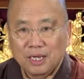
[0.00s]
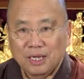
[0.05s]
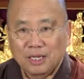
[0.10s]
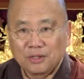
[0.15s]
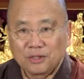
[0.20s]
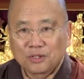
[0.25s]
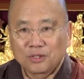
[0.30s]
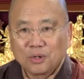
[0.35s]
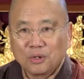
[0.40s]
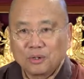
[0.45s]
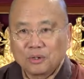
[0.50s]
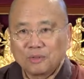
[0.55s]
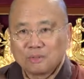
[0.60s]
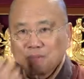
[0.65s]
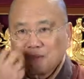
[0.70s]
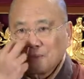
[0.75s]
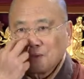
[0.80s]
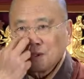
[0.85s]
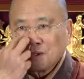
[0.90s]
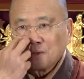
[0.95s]
And
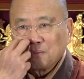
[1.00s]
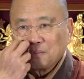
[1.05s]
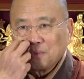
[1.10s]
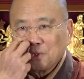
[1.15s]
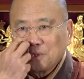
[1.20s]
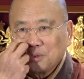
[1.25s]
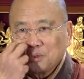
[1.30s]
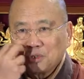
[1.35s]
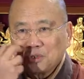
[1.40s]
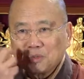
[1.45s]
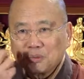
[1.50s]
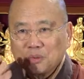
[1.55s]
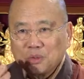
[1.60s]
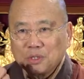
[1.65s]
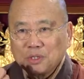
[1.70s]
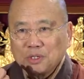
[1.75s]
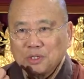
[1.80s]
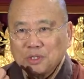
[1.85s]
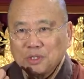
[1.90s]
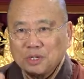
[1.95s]
so, we use the
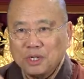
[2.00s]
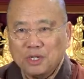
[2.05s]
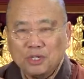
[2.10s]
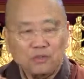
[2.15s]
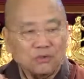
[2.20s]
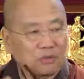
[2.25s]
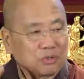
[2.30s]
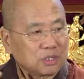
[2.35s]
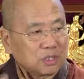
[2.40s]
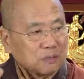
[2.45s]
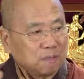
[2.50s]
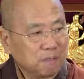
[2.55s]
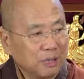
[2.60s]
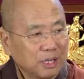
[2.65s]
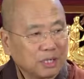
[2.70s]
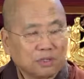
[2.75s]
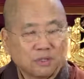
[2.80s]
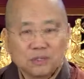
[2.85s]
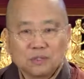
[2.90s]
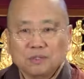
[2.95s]
word
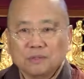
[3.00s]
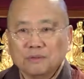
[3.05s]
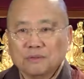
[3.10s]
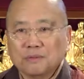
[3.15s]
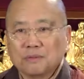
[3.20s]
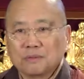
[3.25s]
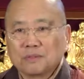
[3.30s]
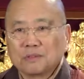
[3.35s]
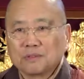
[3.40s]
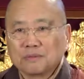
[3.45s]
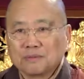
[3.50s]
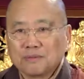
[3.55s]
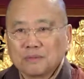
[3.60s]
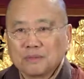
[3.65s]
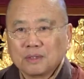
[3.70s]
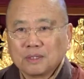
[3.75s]
introspections.